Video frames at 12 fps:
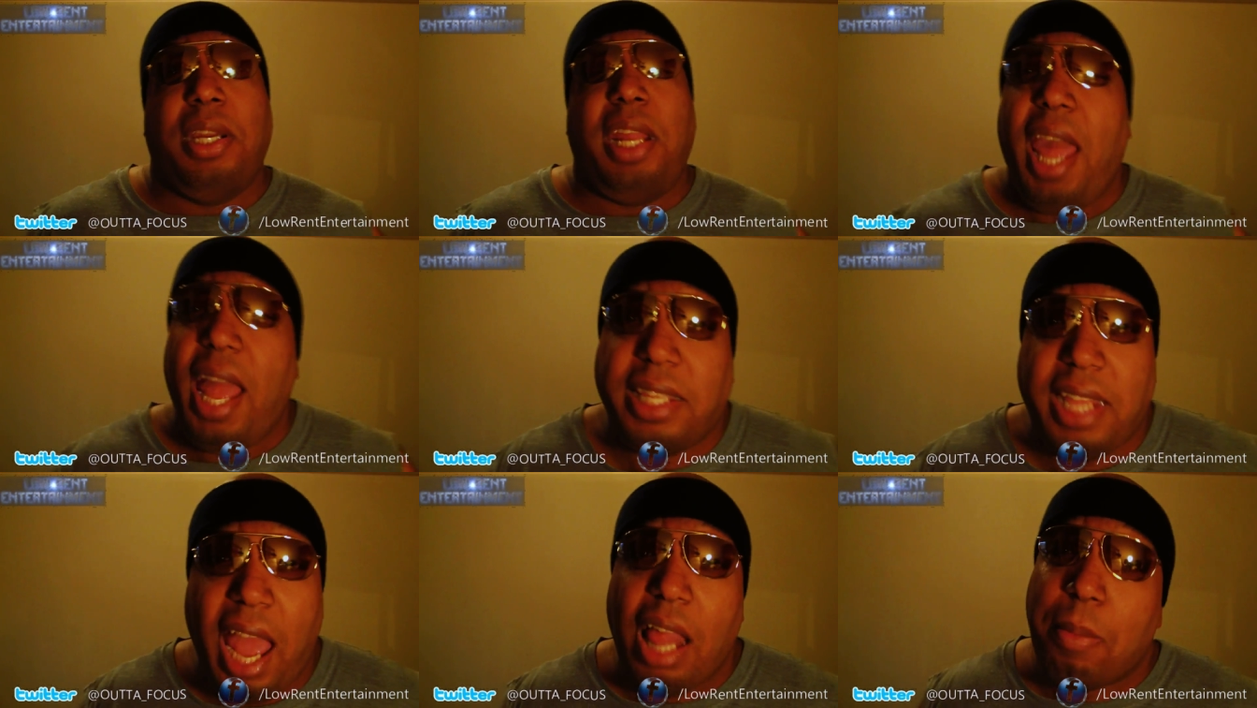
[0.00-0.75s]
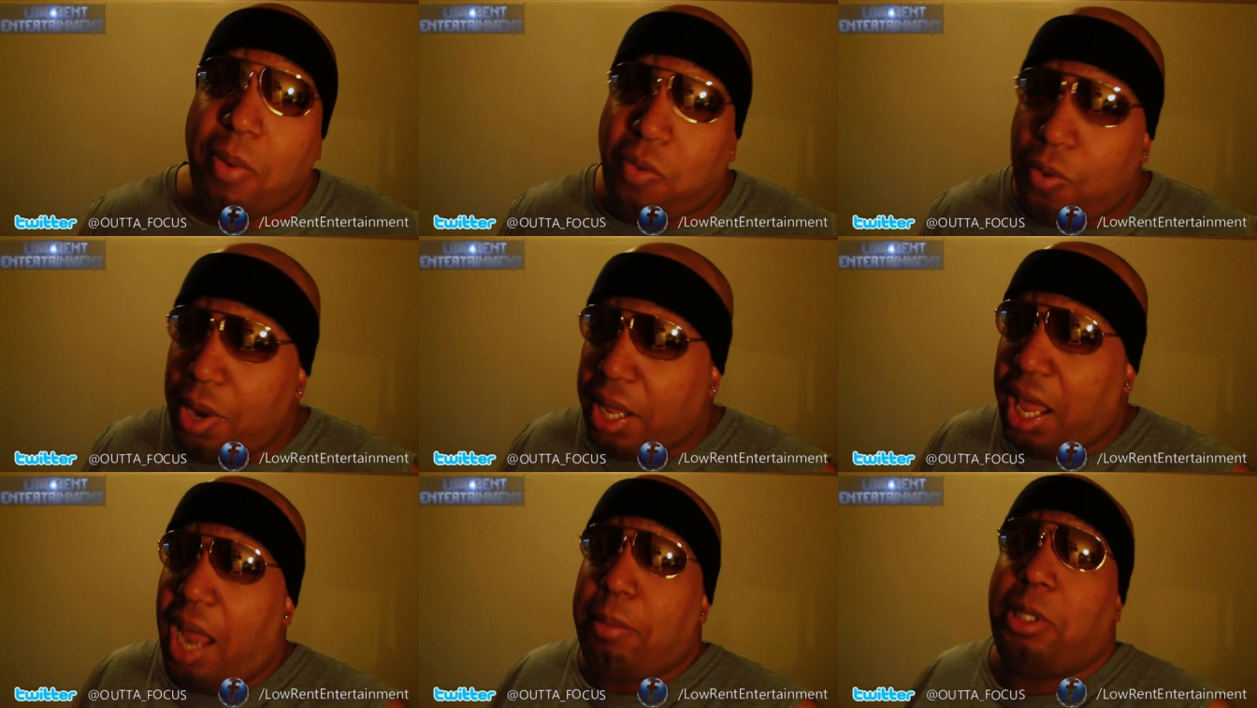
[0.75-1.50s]
They had talent before they
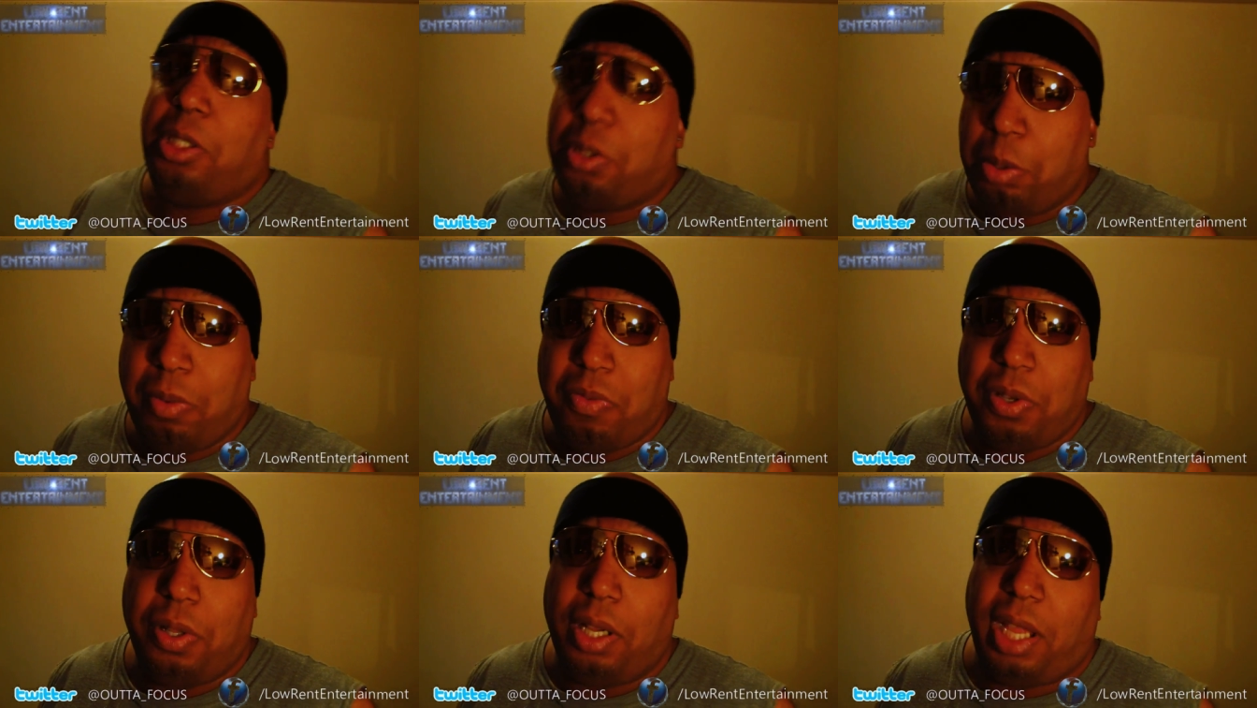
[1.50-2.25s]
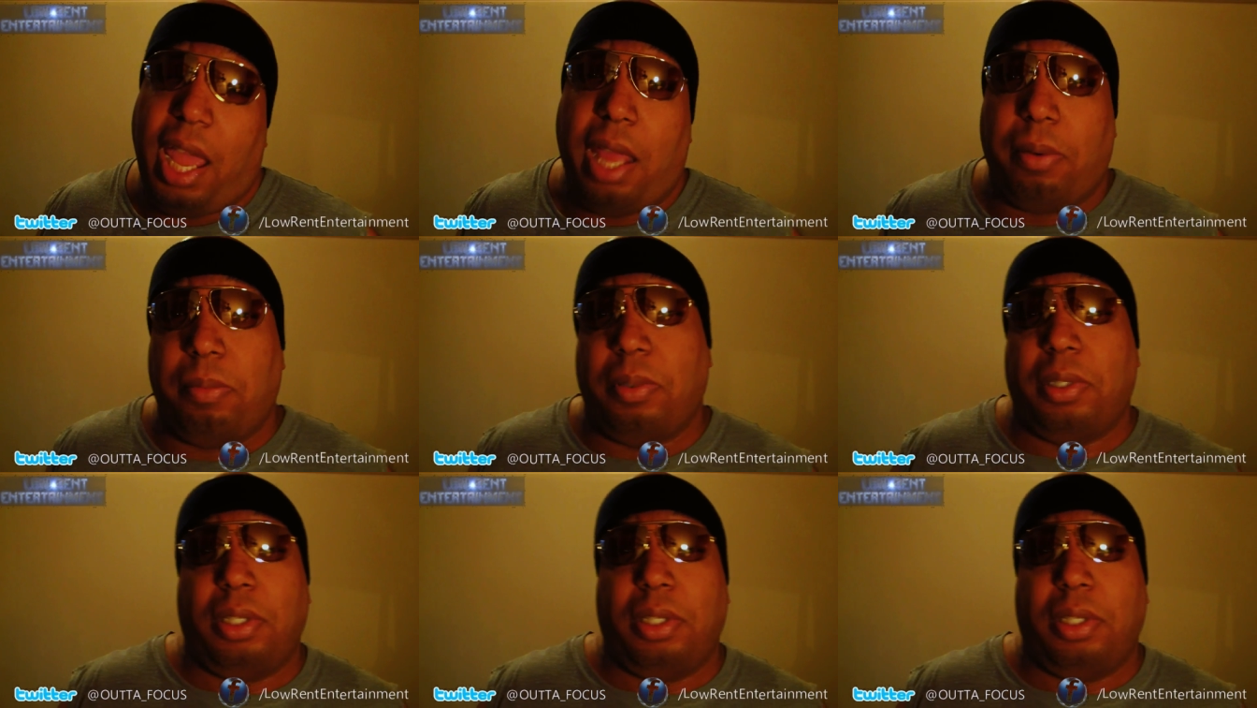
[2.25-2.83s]
came to YouTube, if you look at them.